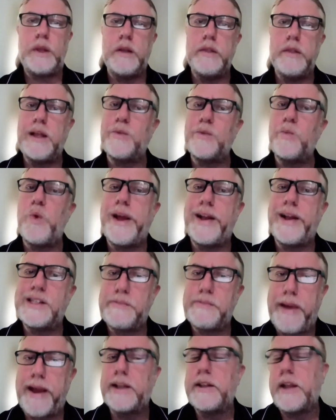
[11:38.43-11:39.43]
that we
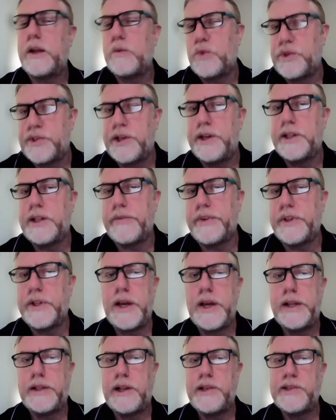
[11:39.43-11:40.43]
expect, and we see it every
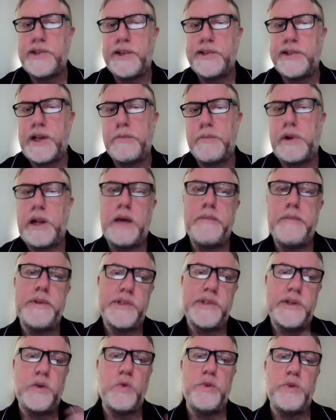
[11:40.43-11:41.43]
day, at least in some
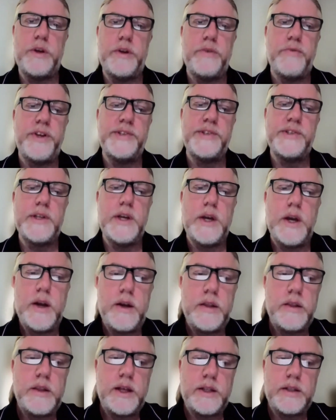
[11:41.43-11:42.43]
climates, including Greece,
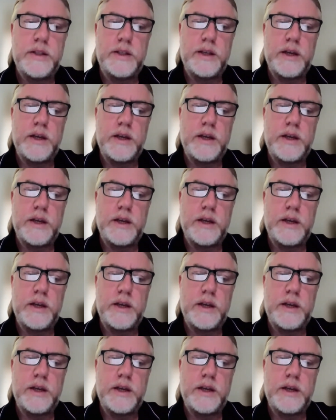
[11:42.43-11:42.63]
that